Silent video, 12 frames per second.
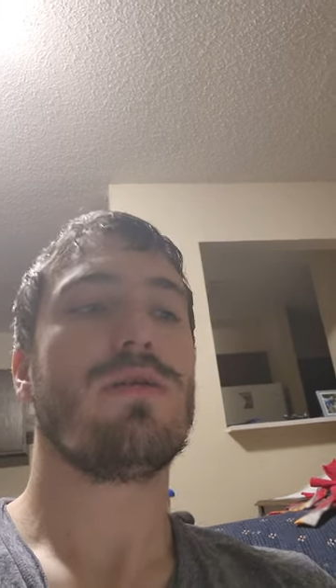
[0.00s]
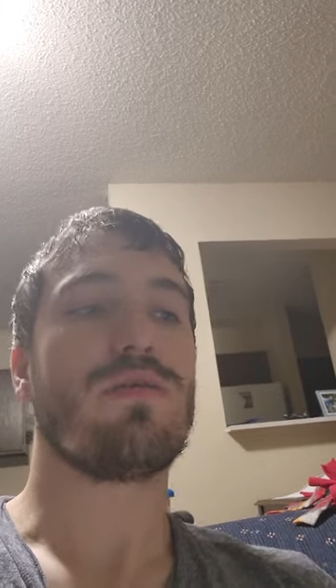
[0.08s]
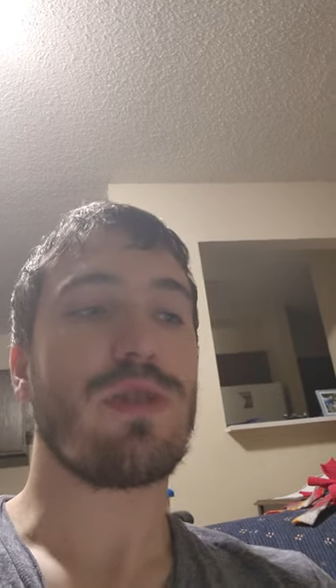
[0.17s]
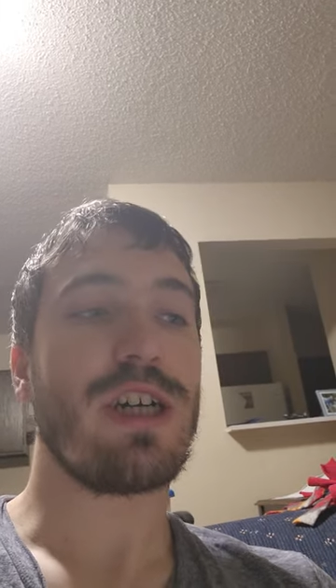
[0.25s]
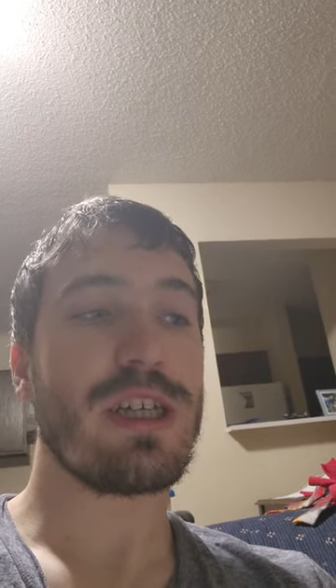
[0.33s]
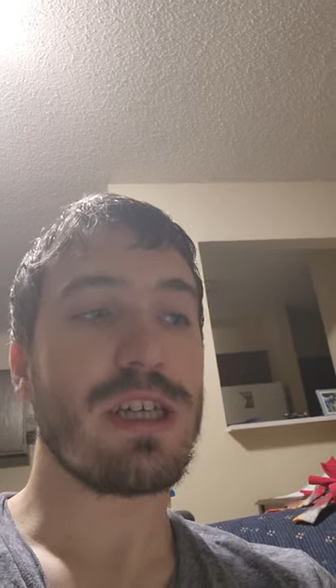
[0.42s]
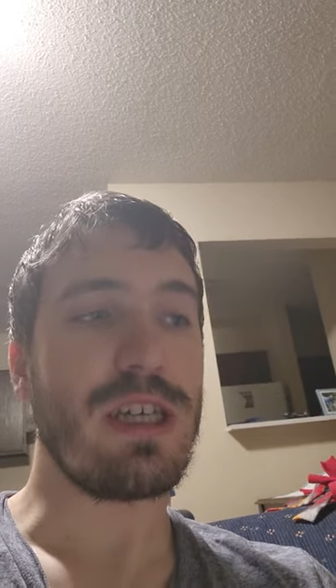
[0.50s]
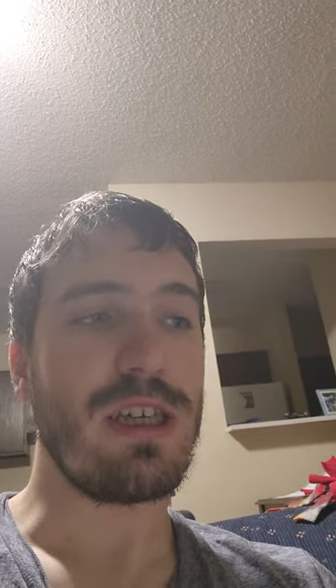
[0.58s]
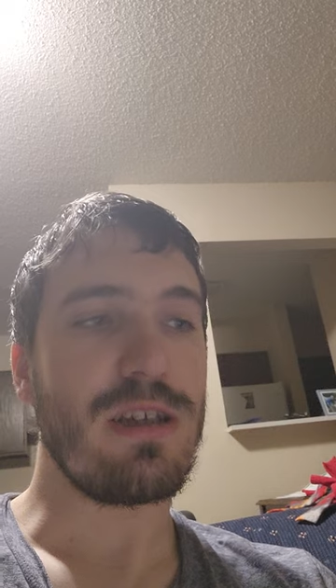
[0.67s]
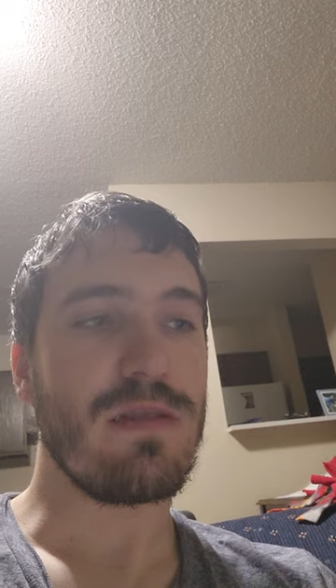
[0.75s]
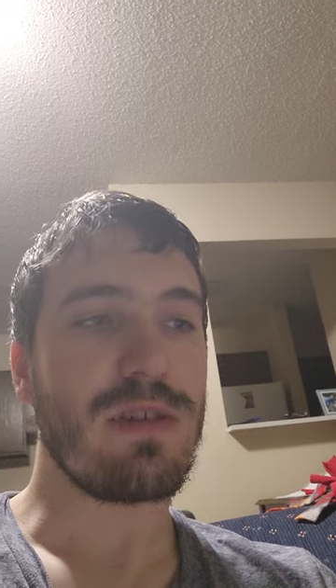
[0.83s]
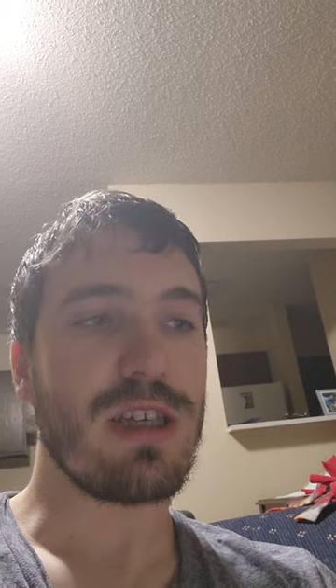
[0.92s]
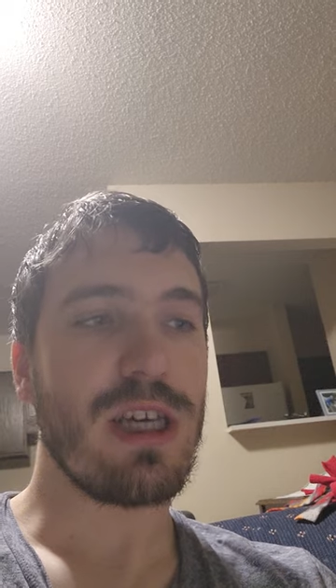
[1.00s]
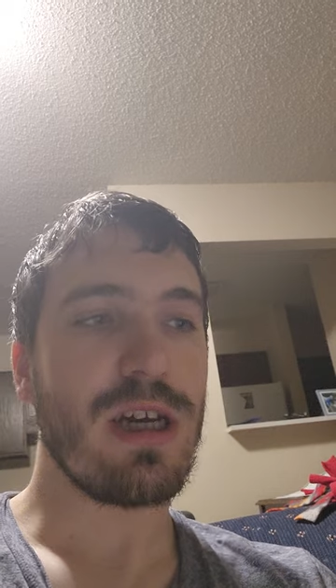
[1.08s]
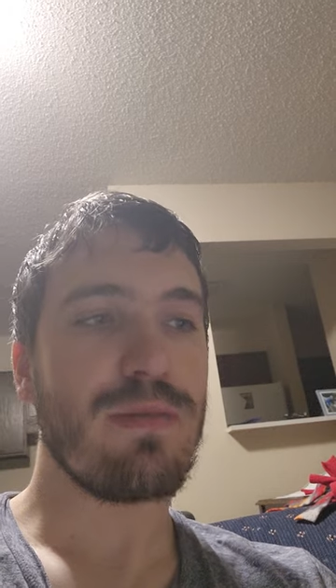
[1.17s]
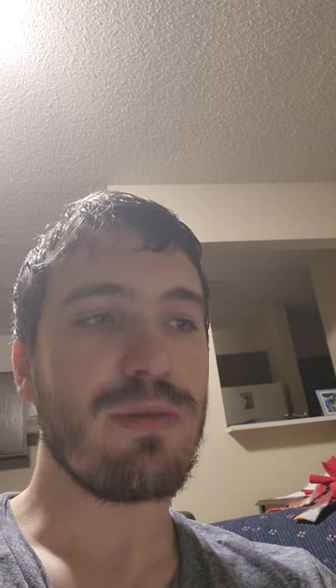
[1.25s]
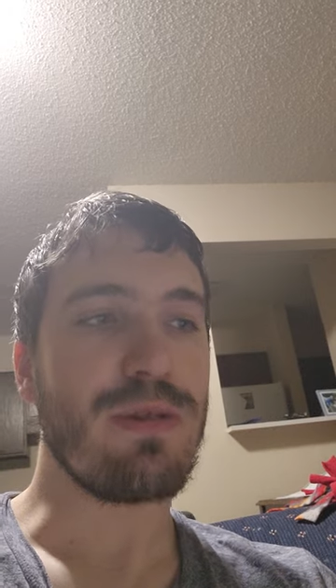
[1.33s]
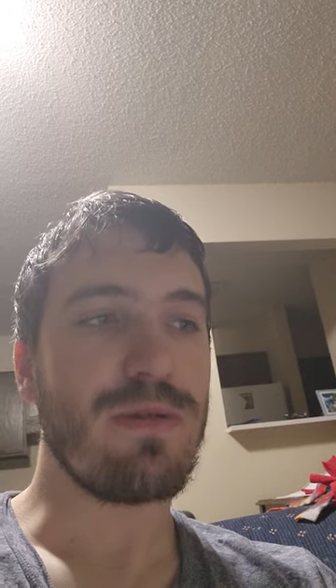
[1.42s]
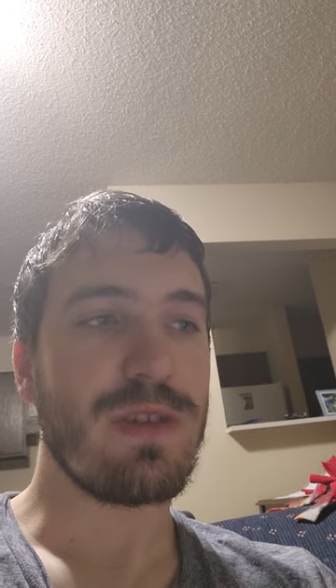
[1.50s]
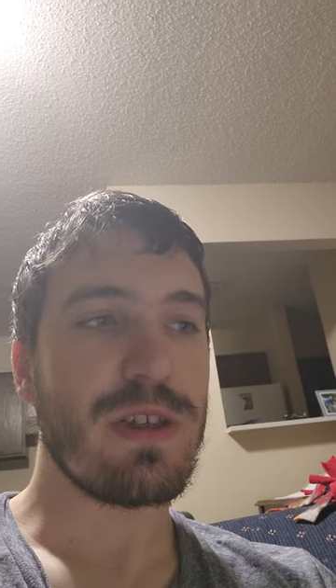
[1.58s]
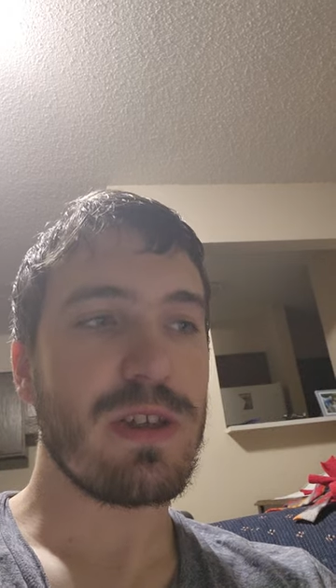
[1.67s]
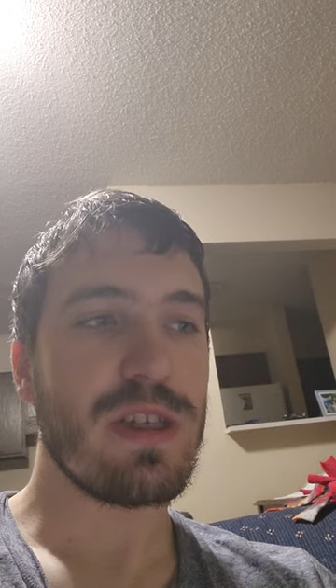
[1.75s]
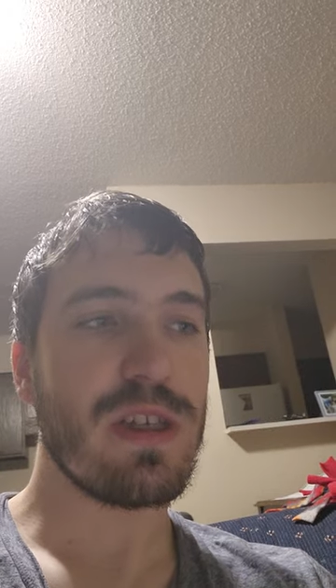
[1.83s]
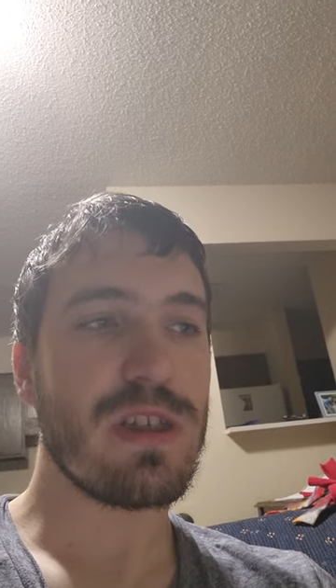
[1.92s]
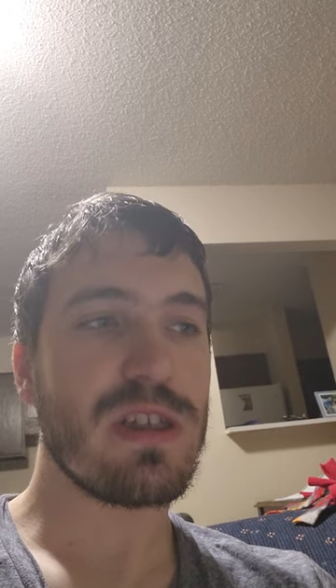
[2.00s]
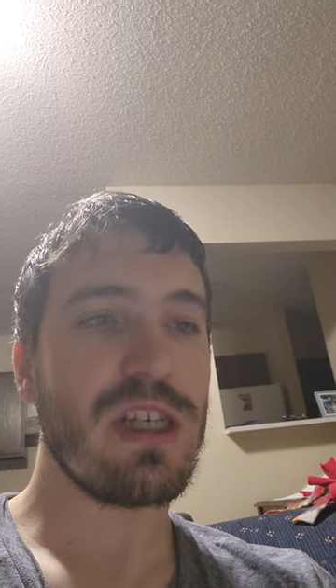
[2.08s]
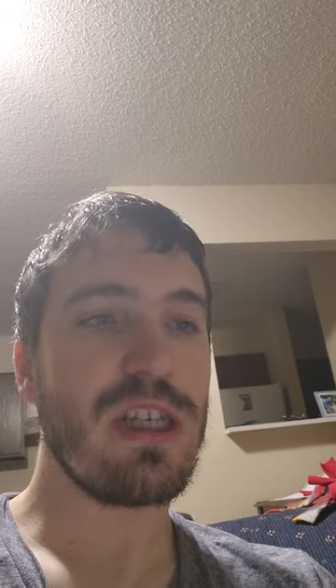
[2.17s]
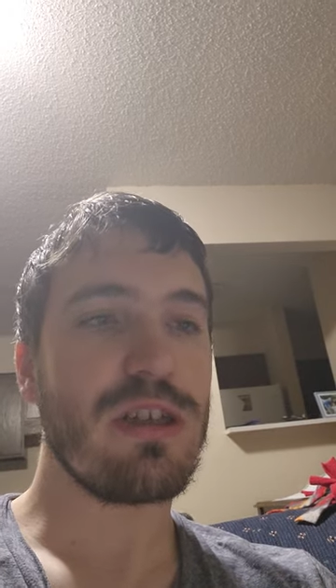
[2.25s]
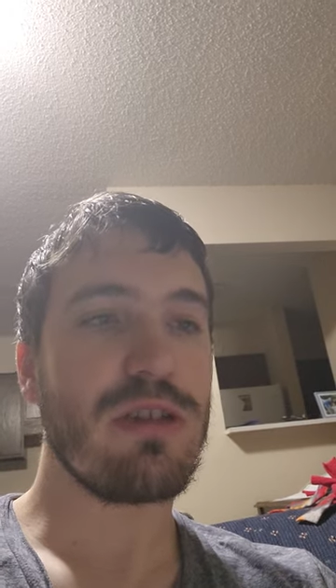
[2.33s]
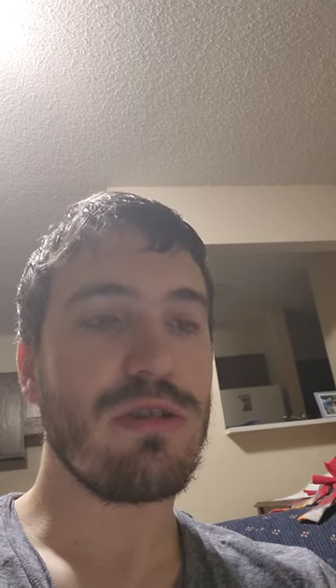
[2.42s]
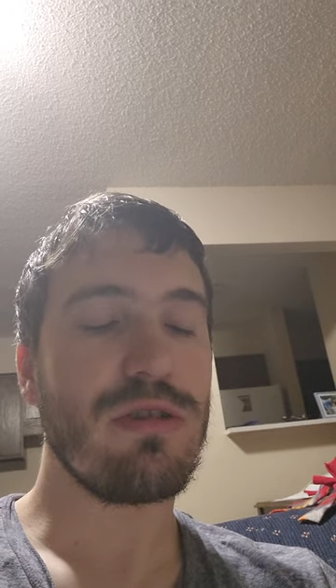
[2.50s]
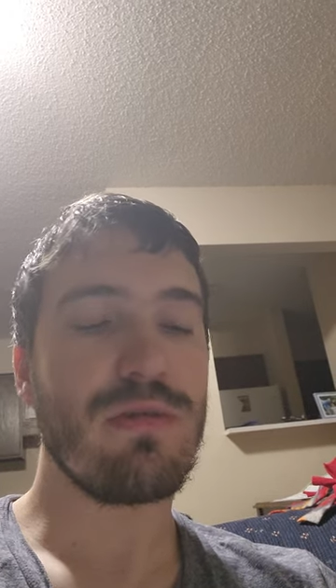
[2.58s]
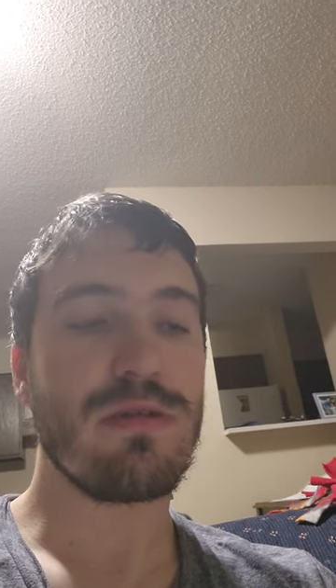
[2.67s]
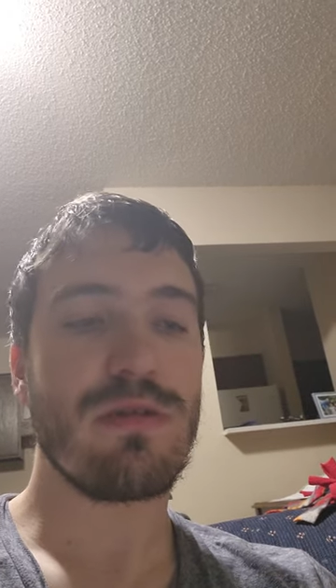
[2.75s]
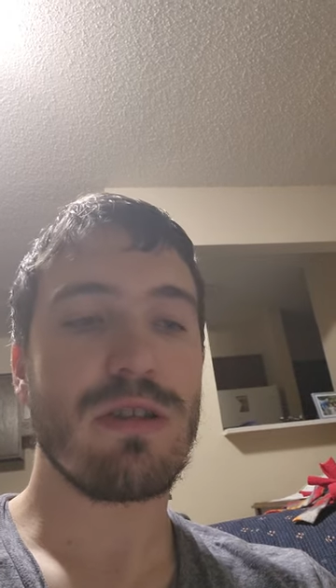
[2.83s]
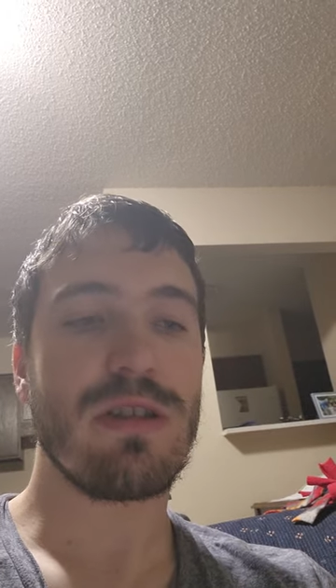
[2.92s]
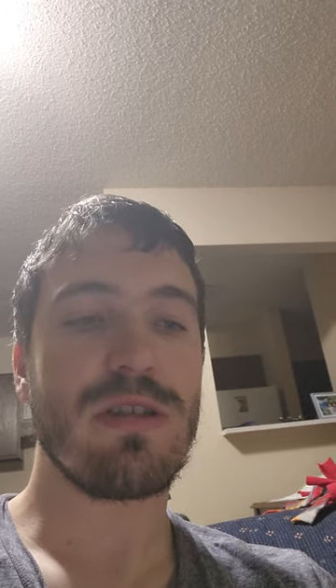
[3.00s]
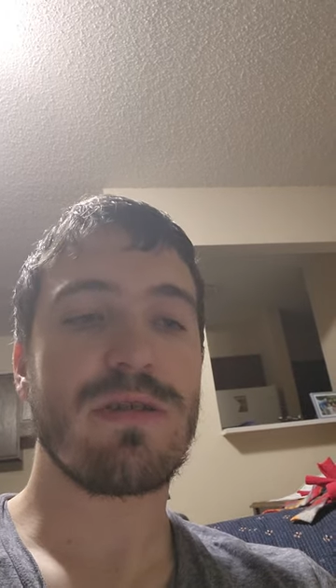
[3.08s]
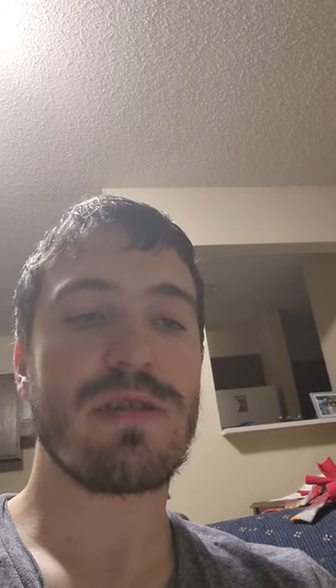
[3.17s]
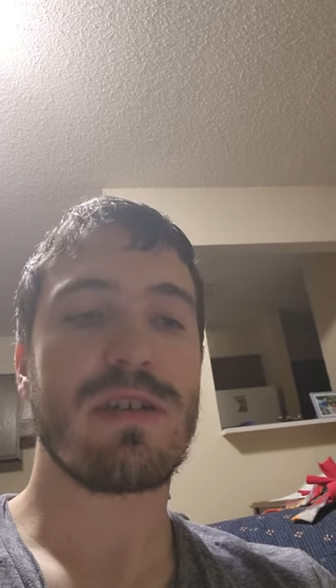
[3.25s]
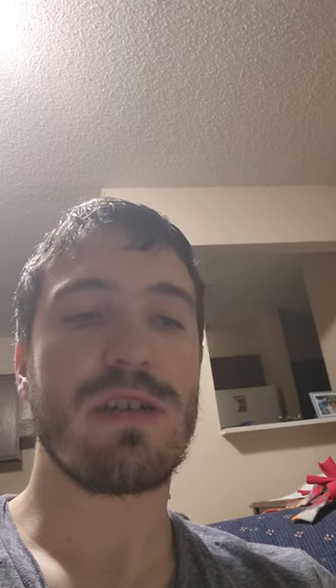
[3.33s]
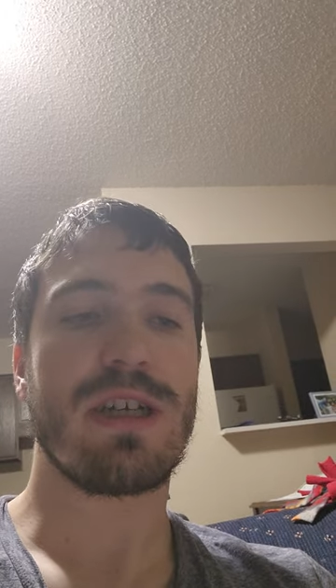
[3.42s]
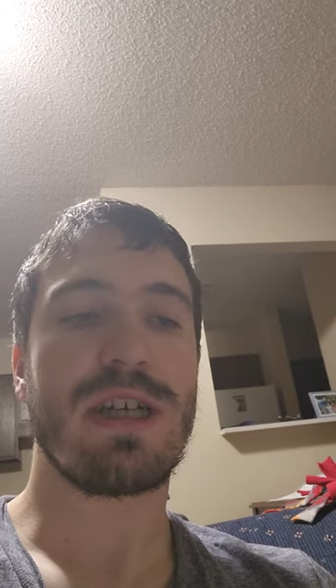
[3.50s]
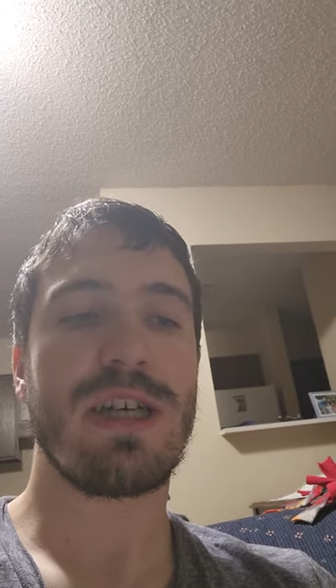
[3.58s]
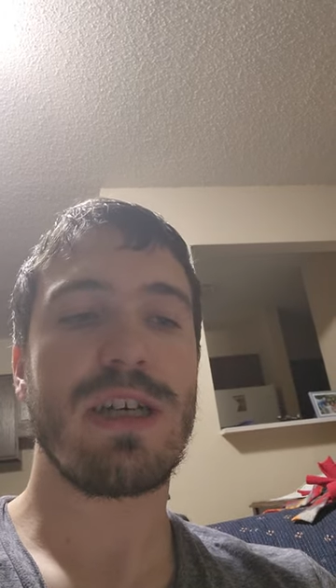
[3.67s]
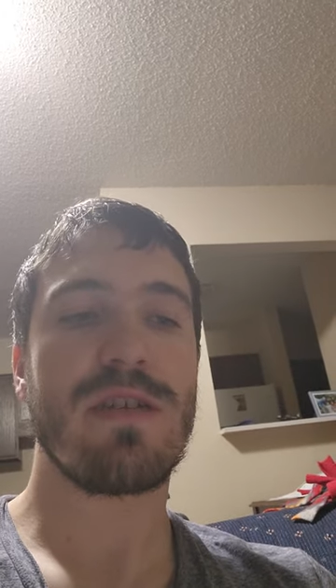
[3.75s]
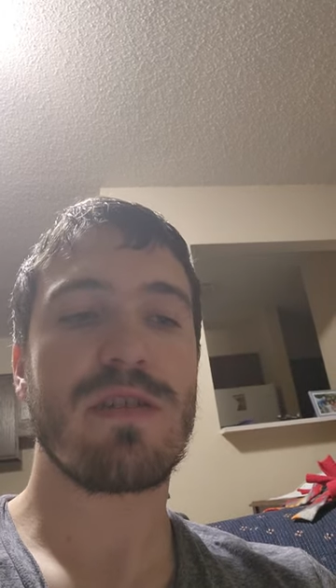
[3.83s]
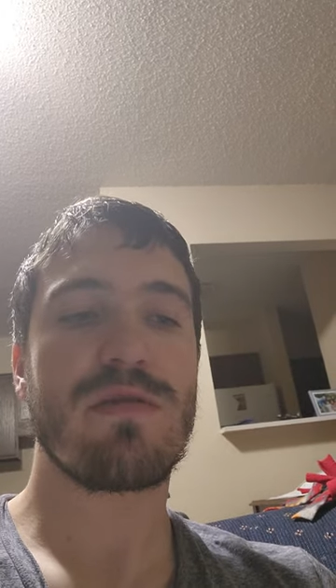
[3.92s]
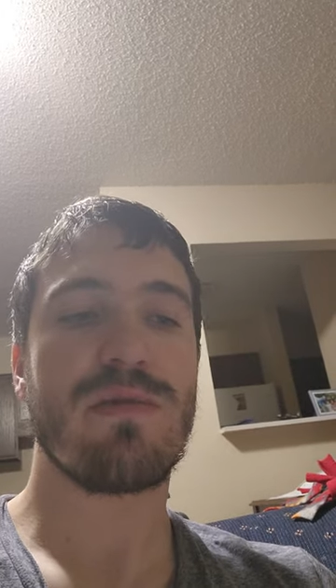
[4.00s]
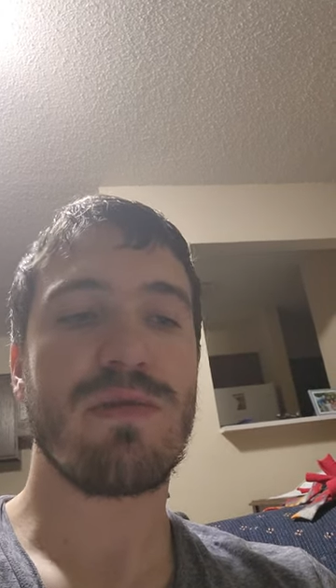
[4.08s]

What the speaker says: Rocky, you have a gap of 62 between lowest and highest.